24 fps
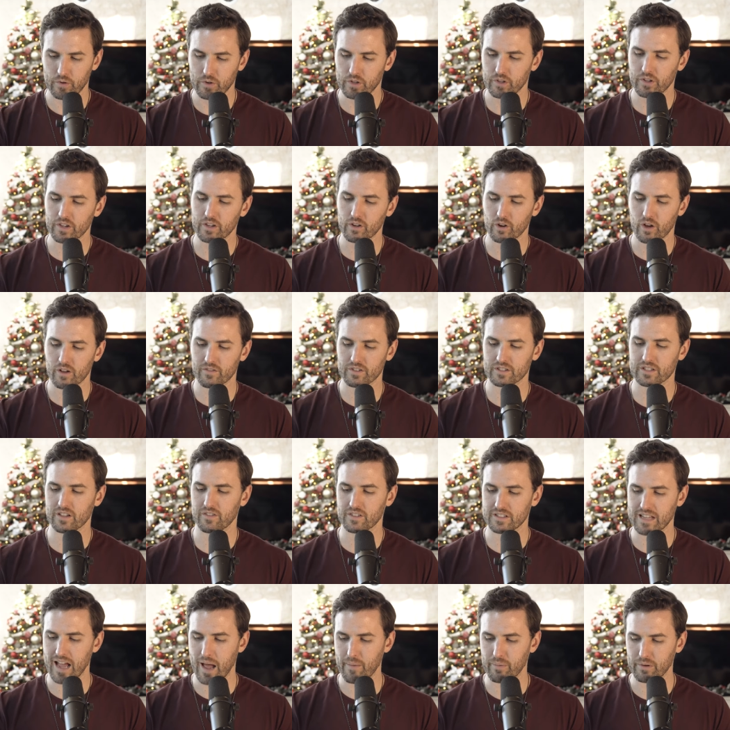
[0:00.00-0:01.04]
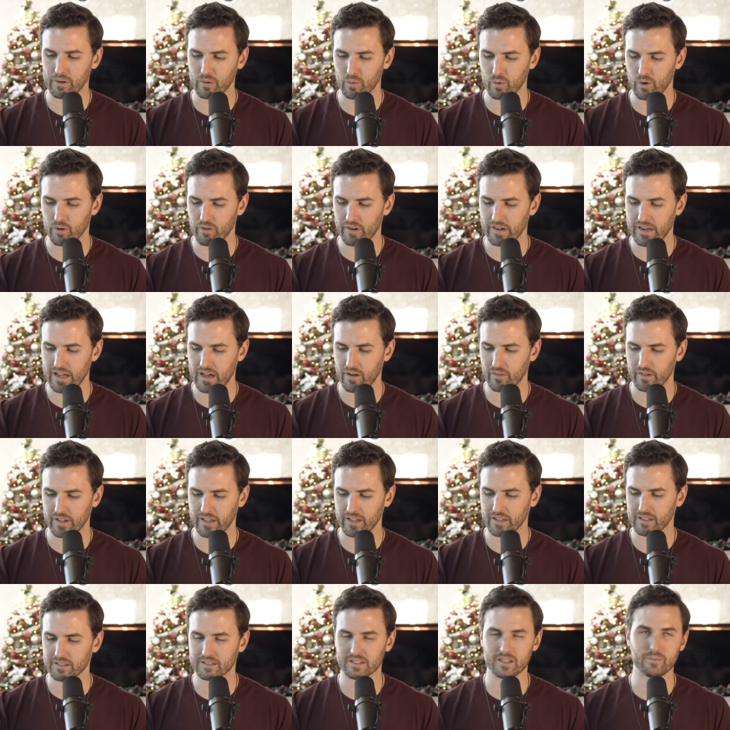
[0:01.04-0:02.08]
You can look at all the stuff that's happening in the world right now, and
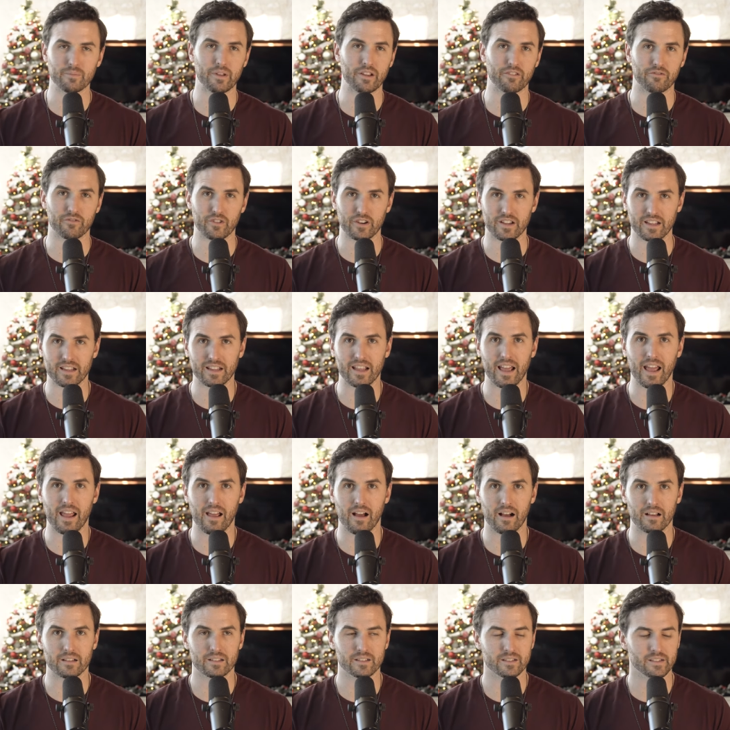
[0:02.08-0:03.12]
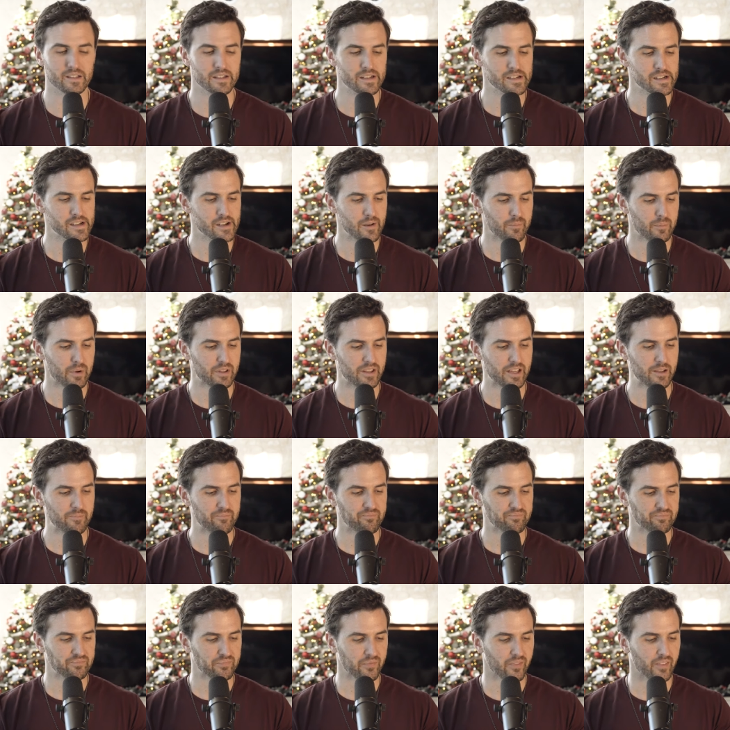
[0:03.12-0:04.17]
it can seem like freaking chaos. But
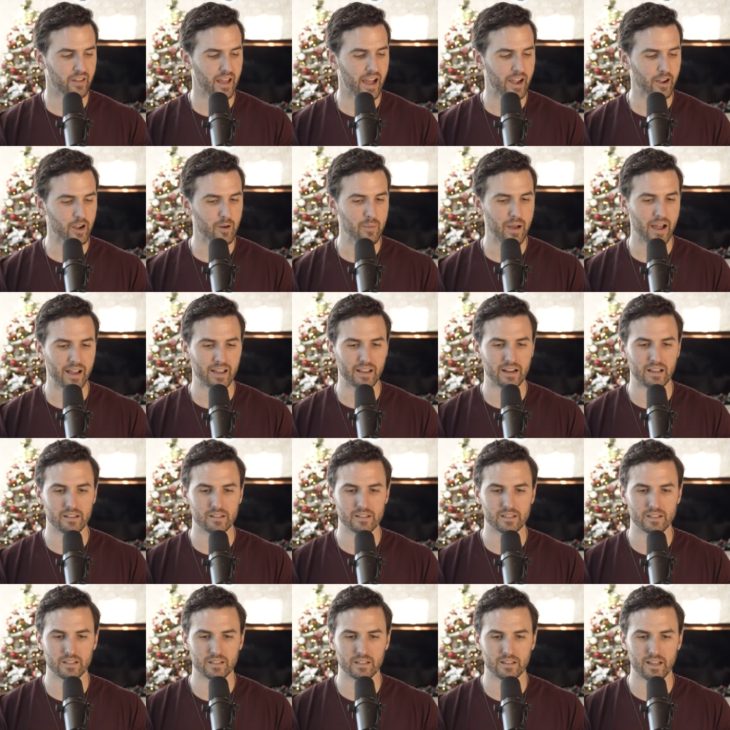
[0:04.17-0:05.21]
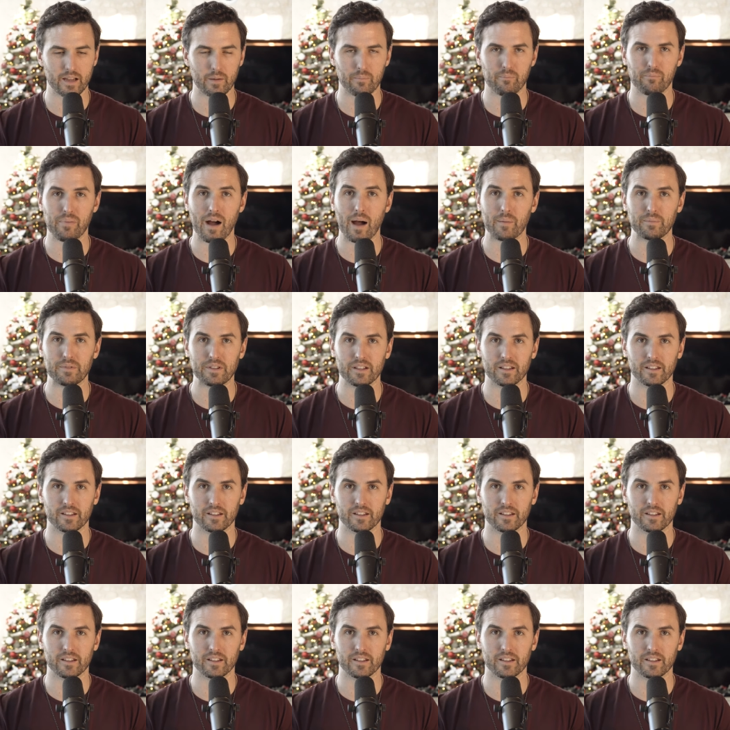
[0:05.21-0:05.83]
then I go back and I listen to like Bob